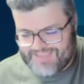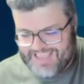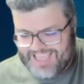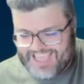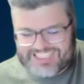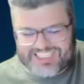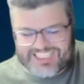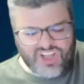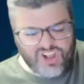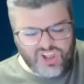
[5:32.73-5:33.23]

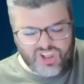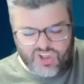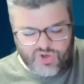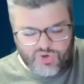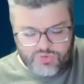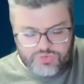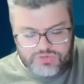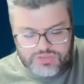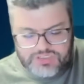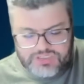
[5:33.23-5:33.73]
It's
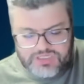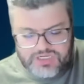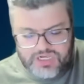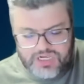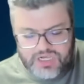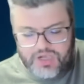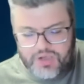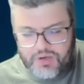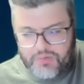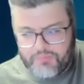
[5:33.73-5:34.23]
close,
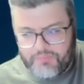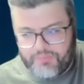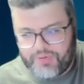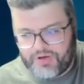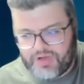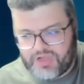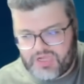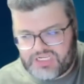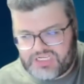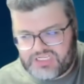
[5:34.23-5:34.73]

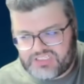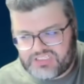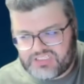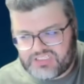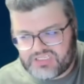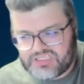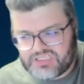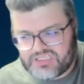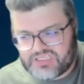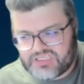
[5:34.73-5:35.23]
but
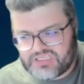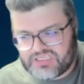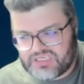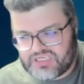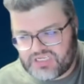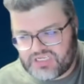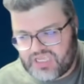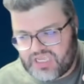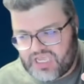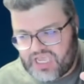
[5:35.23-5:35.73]

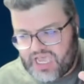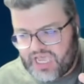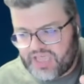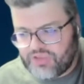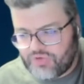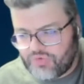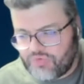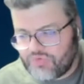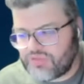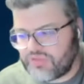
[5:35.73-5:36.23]
I
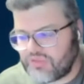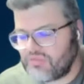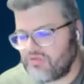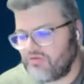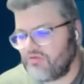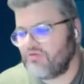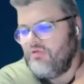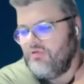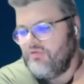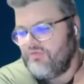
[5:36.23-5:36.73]
do think
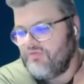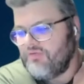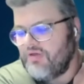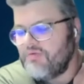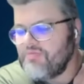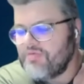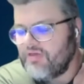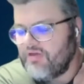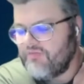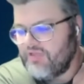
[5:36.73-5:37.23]
there is
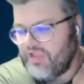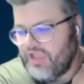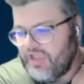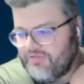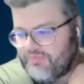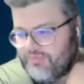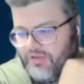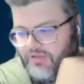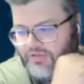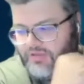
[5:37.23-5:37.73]
something of an
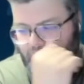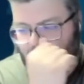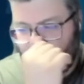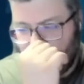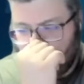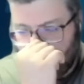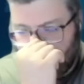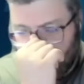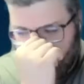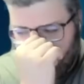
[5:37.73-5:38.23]
aspect
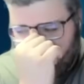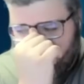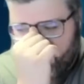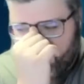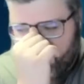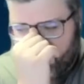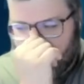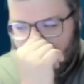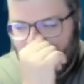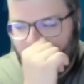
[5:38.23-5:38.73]

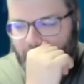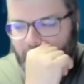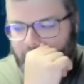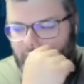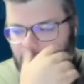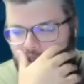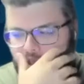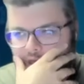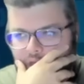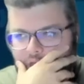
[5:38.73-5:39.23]
of
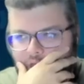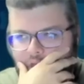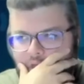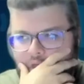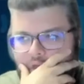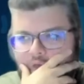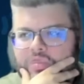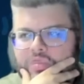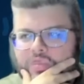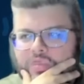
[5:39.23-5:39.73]

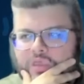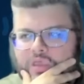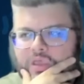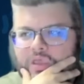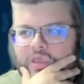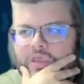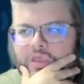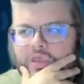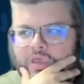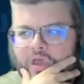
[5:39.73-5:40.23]

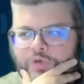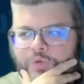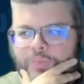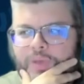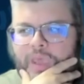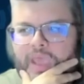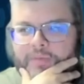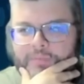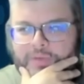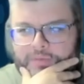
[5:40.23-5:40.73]
the you
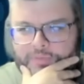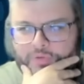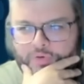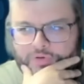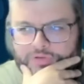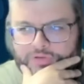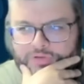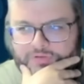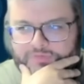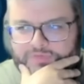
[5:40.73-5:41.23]
pay me
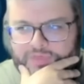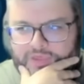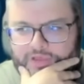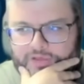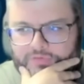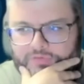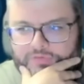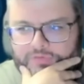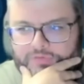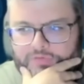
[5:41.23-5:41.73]
portion of
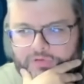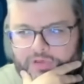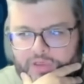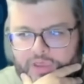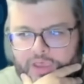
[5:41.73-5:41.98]
things.